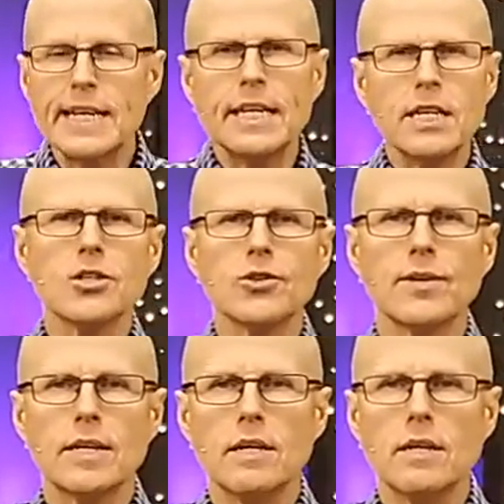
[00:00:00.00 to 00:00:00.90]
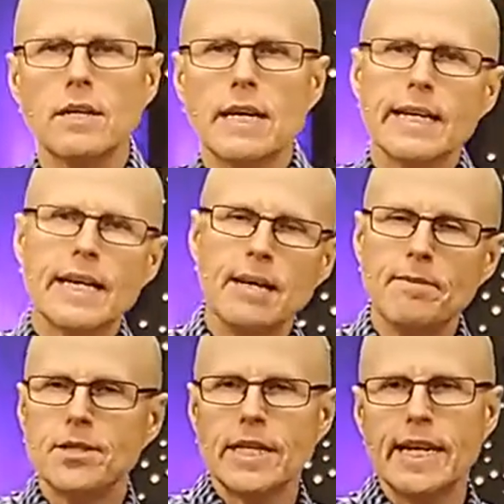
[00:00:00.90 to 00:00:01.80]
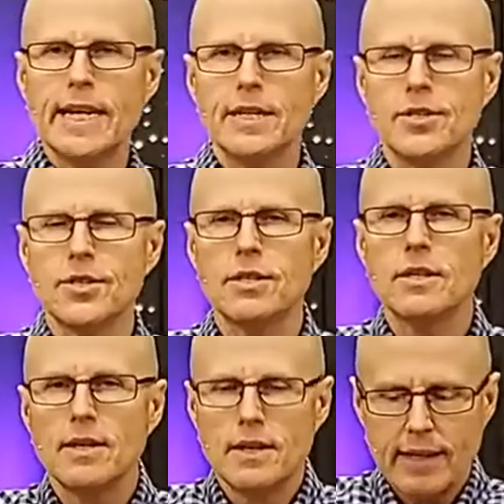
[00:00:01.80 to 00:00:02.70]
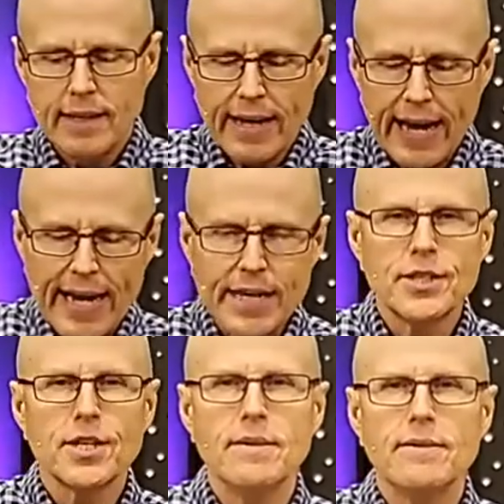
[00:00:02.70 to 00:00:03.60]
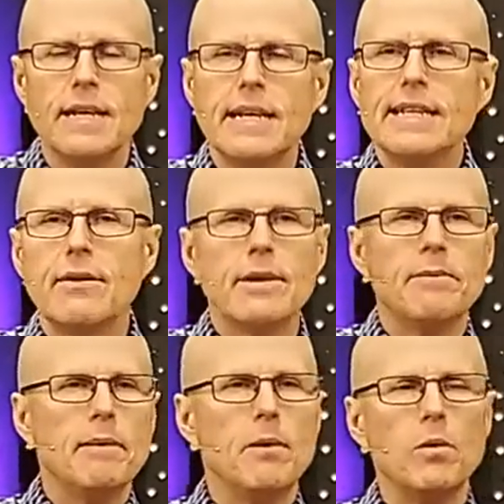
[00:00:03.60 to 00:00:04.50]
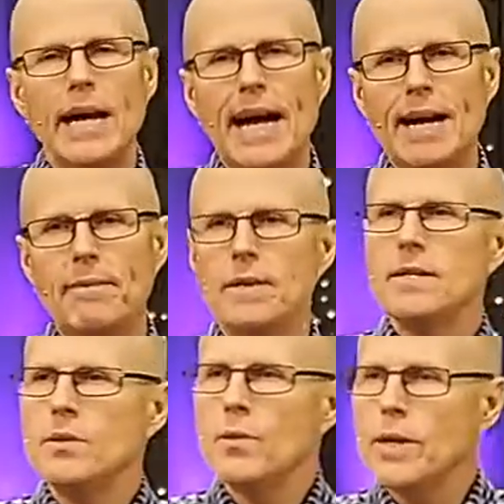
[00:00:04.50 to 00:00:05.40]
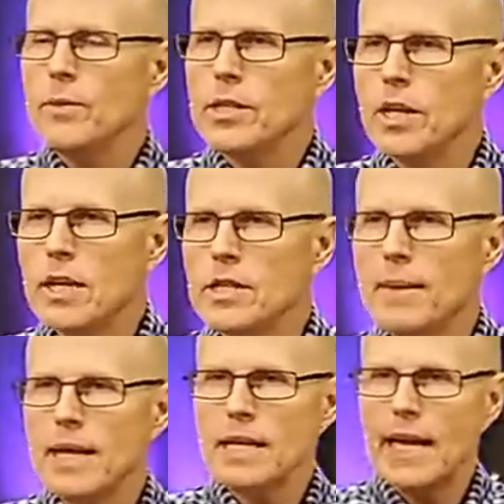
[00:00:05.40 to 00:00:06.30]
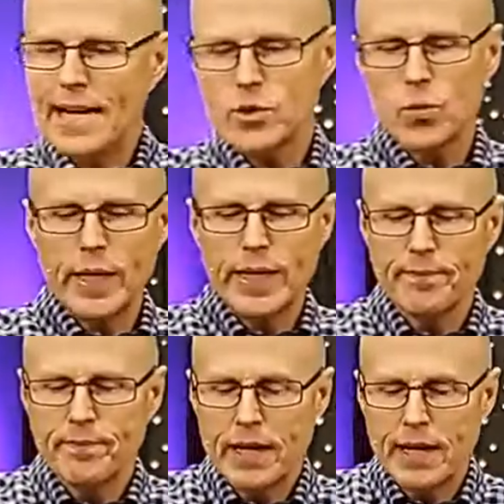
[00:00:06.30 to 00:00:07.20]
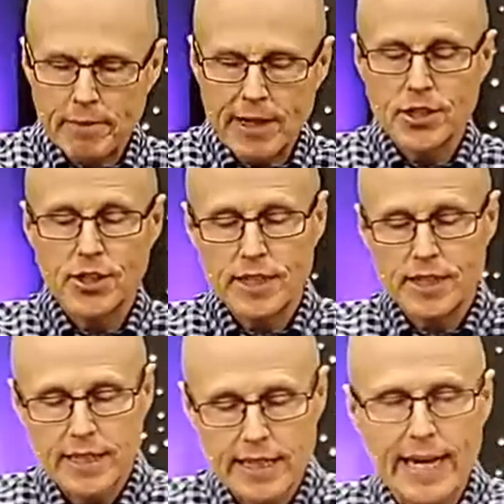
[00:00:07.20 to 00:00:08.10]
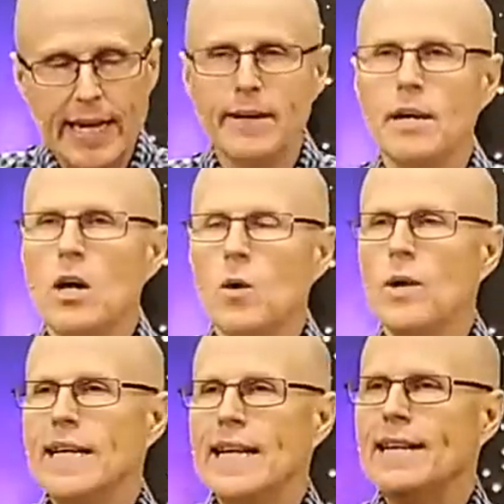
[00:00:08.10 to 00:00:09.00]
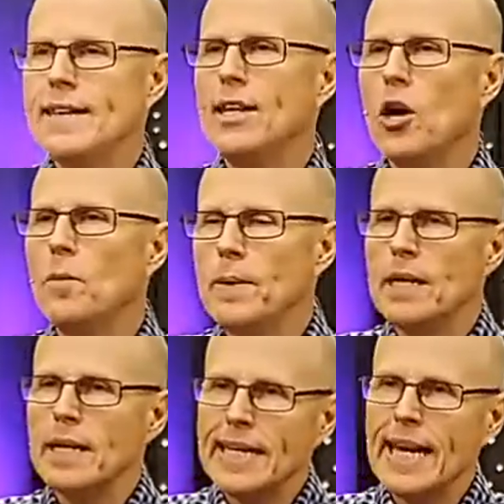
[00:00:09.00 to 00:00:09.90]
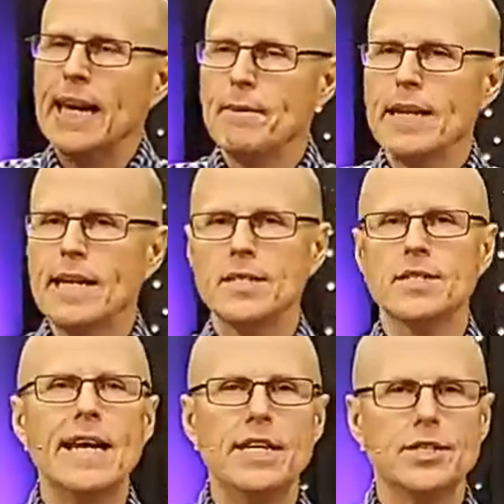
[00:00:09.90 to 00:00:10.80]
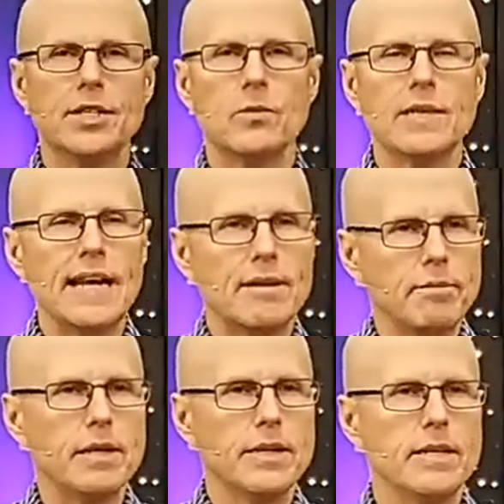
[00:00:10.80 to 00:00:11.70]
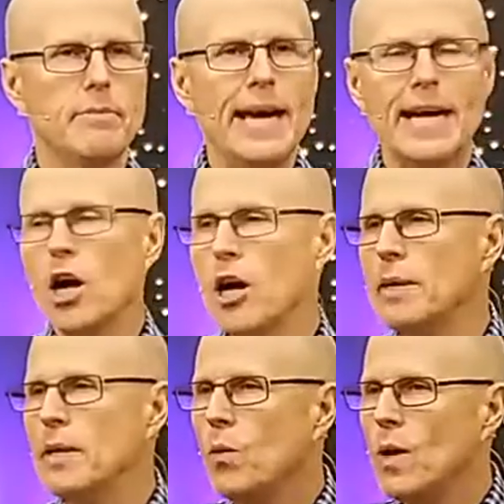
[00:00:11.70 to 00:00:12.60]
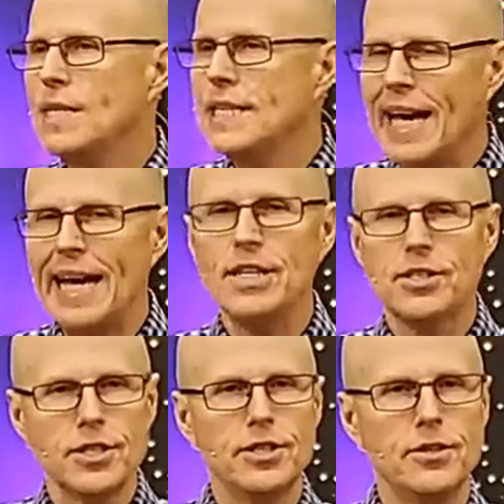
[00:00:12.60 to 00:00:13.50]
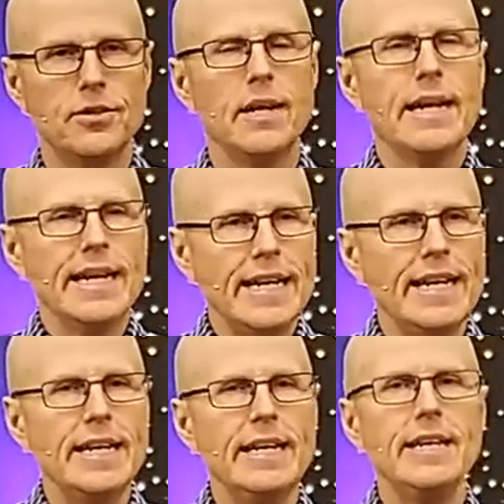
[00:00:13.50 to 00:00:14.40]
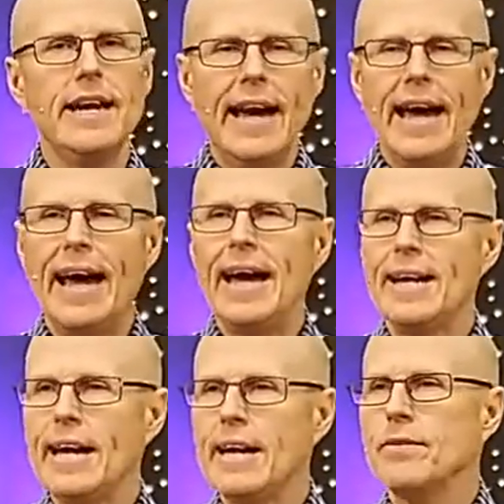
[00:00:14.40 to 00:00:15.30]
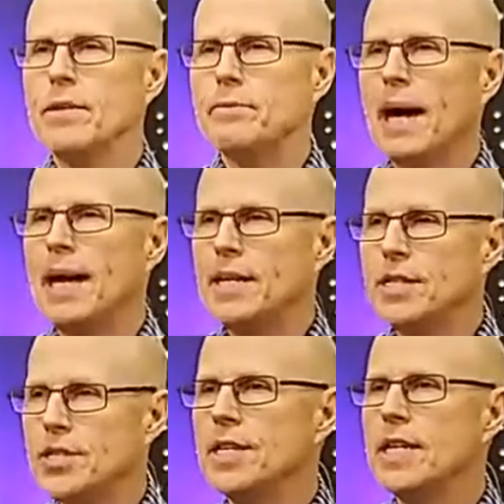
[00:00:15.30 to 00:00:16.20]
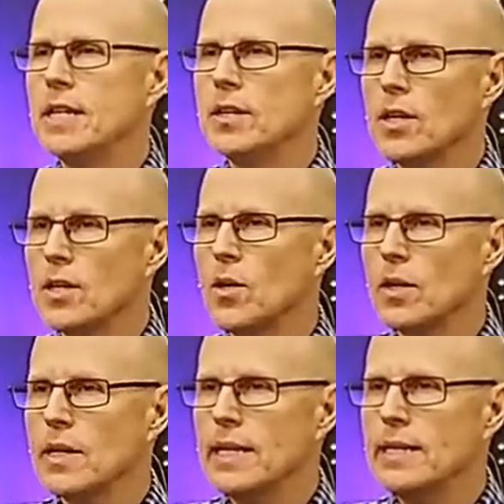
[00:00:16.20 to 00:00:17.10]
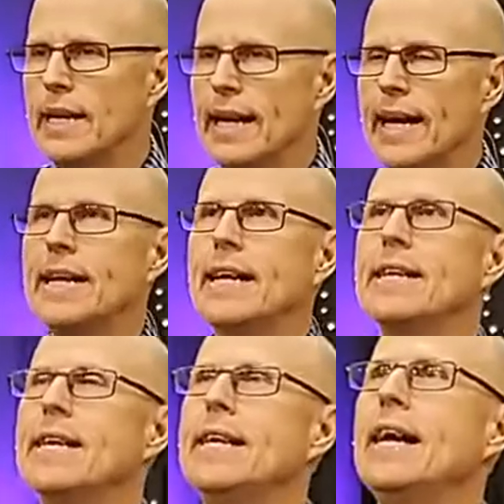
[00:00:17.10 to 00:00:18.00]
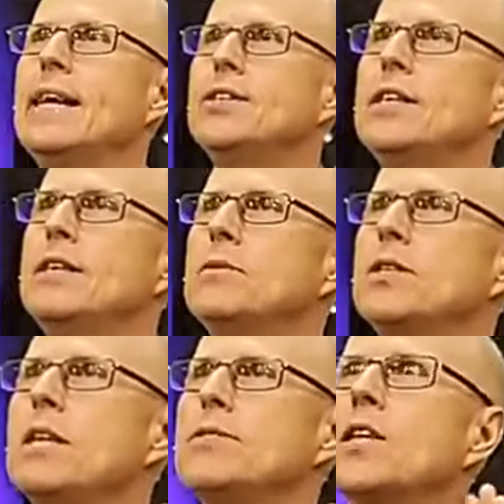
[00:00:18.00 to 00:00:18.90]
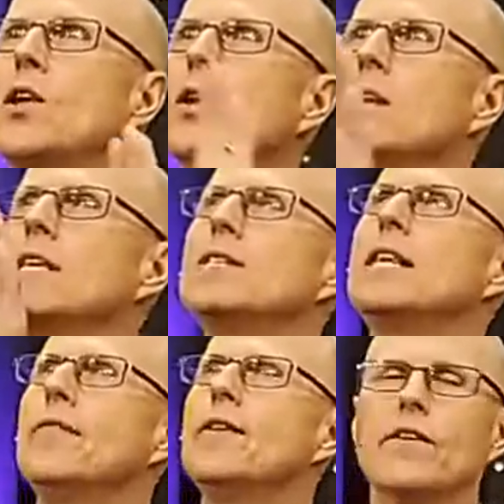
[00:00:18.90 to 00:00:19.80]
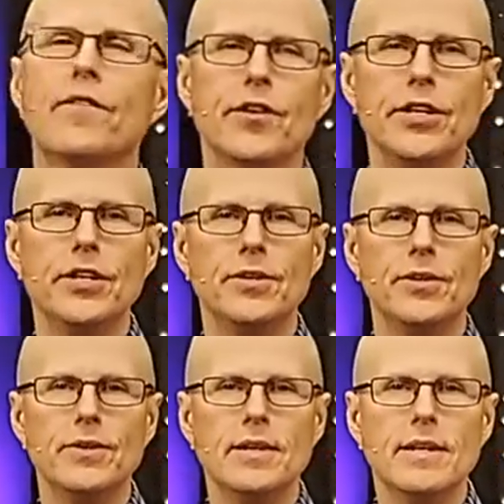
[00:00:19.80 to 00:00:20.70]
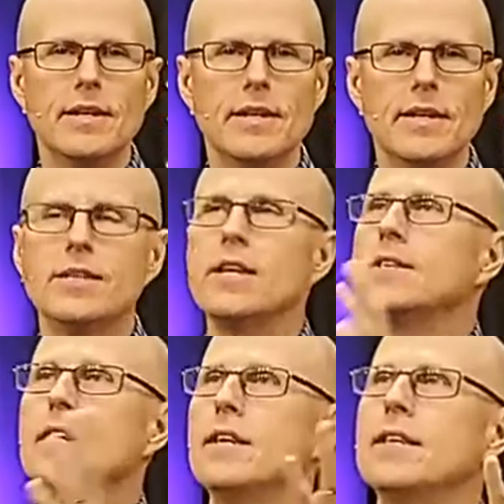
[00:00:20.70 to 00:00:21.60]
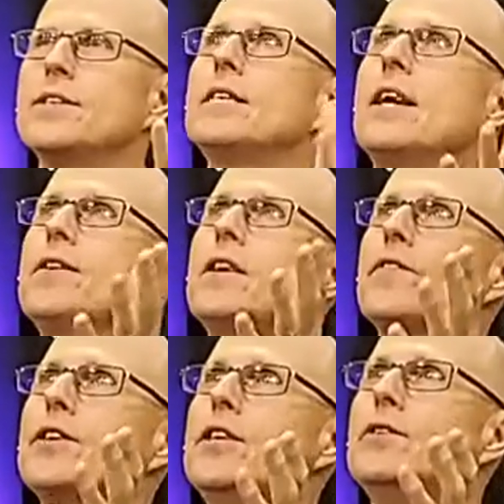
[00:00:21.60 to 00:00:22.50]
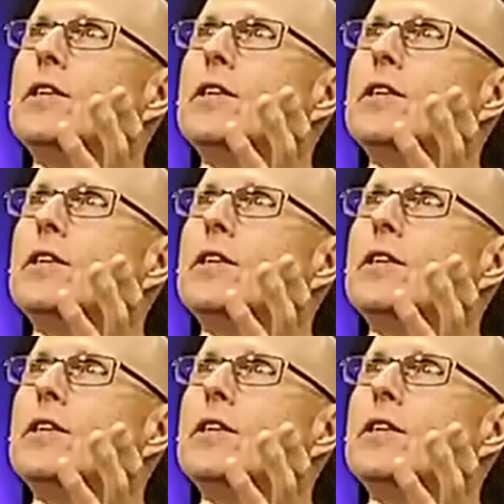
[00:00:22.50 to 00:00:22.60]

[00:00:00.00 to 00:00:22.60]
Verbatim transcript: Israel comes against Asa. Now, remember what happened? We, we talked about it last week, and I mentioned it today. When Ethiopia came against Asa with that million man army, what did Asa do? He had everybody seek the Lord. And, and, and he, Asa himself said, Lord, it's nothing for you to, to, it's nothing for you